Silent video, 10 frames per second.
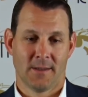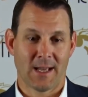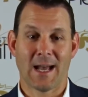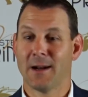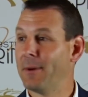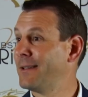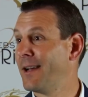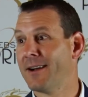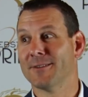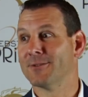they got to make
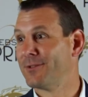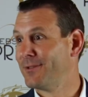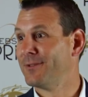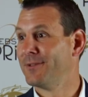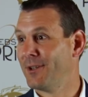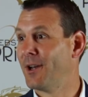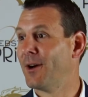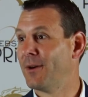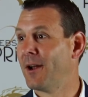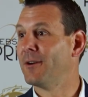tackles, you
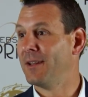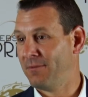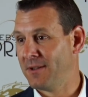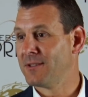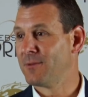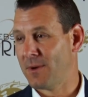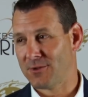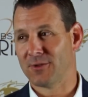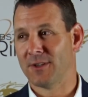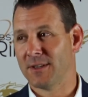know, in our defense
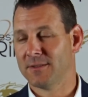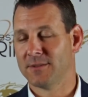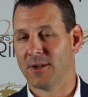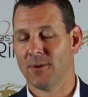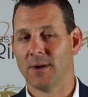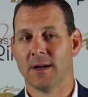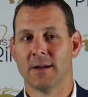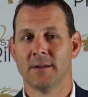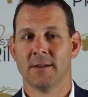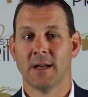especially. So,
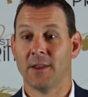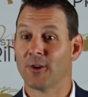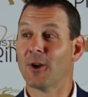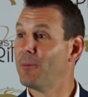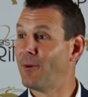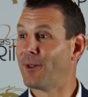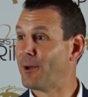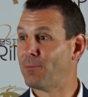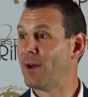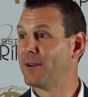and they're gonna be really
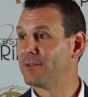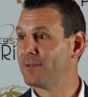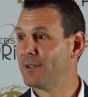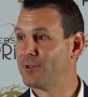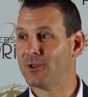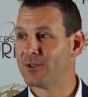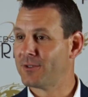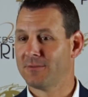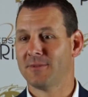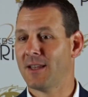good players. It's
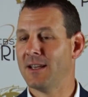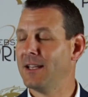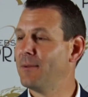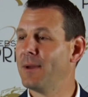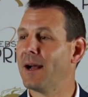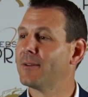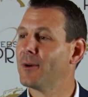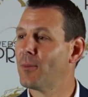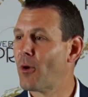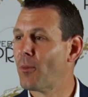just they need to be out
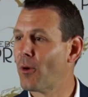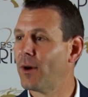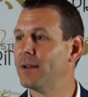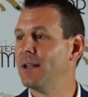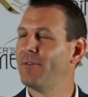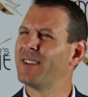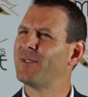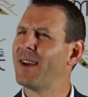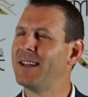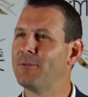there more and more. And
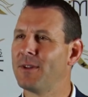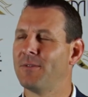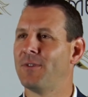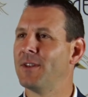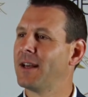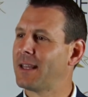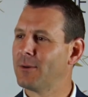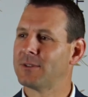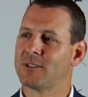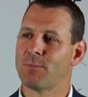defensively, I didn't really feel like
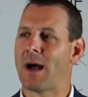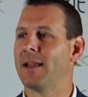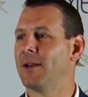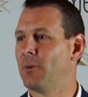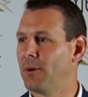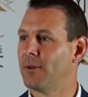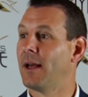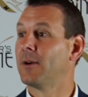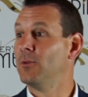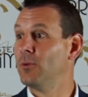there was a spot that we were
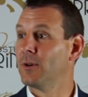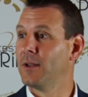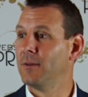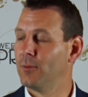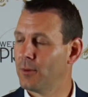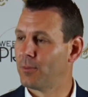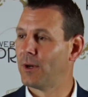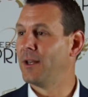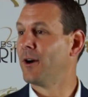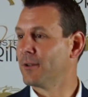like, ooh, we're
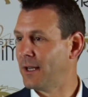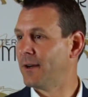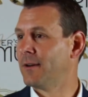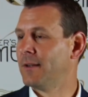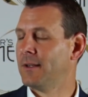pretty young there.